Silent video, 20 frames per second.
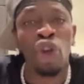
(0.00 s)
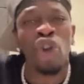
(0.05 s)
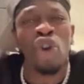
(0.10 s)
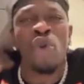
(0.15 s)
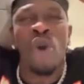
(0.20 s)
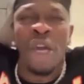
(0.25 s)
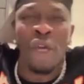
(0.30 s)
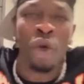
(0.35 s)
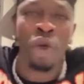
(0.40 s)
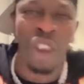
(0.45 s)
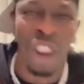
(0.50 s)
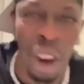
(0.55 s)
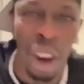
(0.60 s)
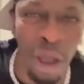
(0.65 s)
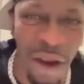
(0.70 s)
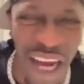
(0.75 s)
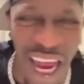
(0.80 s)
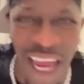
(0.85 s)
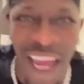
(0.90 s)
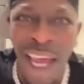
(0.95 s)
be the best. I don't know
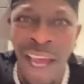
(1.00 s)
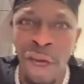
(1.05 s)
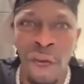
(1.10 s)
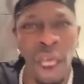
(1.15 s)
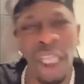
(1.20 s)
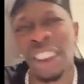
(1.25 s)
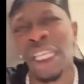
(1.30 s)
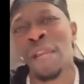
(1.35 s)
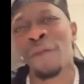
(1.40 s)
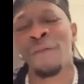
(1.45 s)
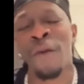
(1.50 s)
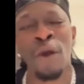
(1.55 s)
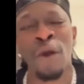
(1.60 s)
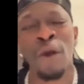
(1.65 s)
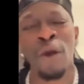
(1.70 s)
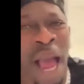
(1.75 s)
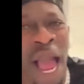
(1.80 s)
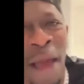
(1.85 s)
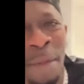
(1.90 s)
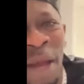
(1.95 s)
why you go change your life. Then
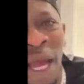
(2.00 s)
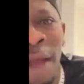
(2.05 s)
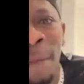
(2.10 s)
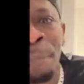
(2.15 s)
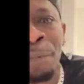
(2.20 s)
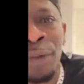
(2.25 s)
you say, you follow